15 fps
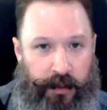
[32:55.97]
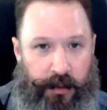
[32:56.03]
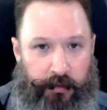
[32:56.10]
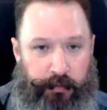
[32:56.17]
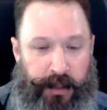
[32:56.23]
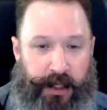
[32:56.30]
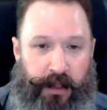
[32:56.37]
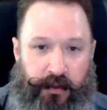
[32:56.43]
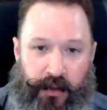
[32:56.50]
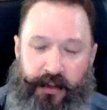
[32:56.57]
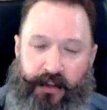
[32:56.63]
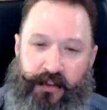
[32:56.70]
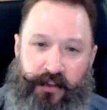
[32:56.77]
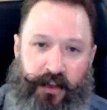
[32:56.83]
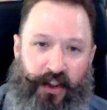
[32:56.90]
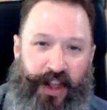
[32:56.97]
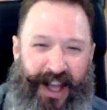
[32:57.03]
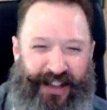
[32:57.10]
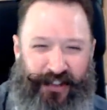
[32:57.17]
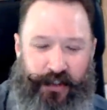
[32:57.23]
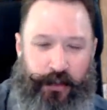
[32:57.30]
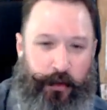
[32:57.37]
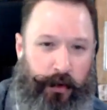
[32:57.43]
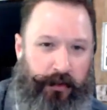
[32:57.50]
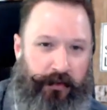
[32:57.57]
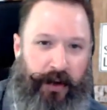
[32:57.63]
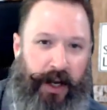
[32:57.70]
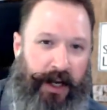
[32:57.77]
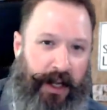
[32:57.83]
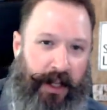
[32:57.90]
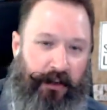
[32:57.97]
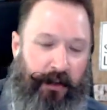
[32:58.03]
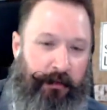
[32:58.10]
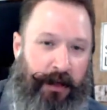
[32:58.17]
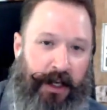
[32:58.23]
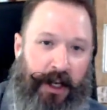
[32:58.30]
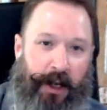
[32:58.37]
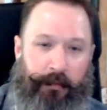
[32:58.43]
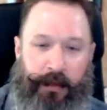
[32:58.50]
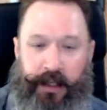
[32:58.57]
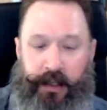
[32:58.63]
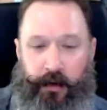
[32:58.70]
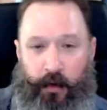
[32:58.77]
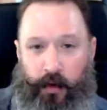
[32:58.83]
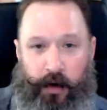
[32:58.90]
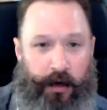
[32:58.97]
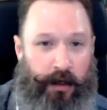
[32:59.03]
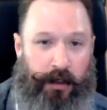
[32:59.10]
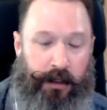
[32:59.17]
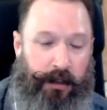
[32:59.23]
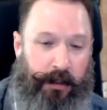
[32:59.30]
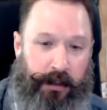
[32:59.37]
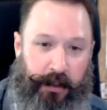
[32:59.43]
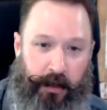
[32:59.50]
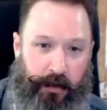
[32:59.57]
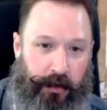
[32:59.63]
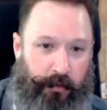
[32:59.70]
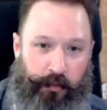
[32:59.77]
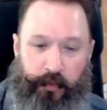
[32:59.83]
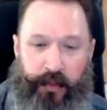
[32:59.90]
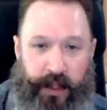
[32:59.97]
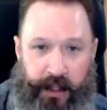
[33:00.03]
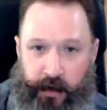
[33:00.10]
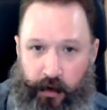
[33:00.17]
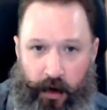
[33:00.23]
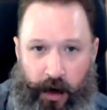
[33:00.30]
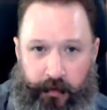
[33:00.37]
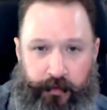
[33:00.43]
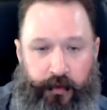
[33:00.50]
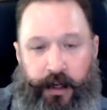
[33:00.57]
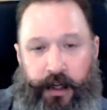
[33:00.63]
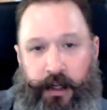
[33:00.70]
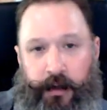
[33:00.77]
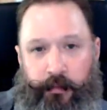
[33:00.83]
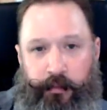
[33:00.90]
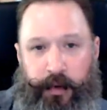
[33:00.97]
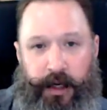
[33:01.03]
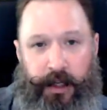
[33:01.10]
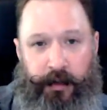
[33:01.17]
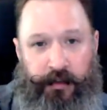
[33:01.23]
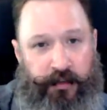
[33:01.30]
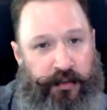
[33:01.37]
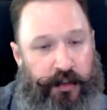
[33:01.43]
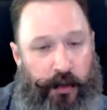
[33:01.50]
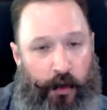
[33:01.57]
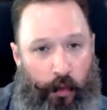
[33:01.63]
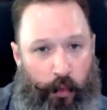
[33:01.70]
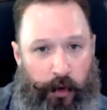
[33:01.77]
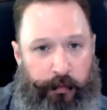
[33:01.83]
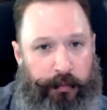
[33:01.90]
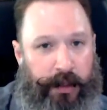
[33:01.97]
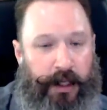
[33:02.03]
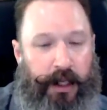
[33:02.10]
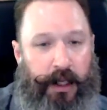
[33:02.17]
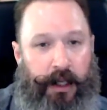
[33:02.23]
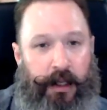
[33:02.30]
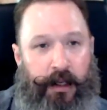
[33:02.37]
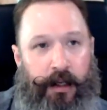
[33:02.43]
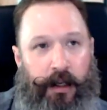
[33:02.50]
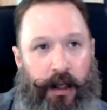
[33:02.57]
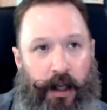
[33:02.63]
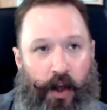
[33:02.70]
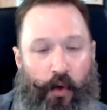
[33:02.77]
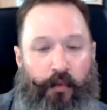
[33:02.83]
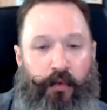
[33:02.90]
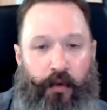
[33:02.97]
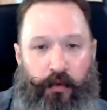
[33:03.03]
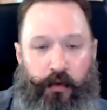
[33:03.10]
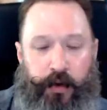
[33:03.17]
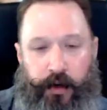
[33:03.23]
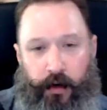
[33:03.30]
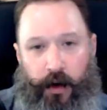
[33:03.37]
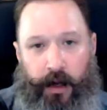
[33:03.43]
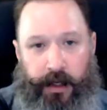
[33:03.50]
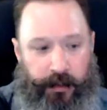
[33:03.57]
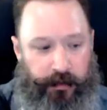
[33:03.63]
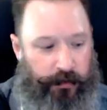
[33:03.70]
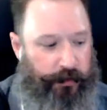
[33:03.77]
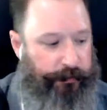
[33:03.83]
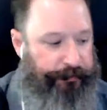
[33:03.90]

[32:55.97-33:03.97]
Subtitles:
because it still has to do with finance. It may not be your, thing you're offering, but it still would be helpful for your audience.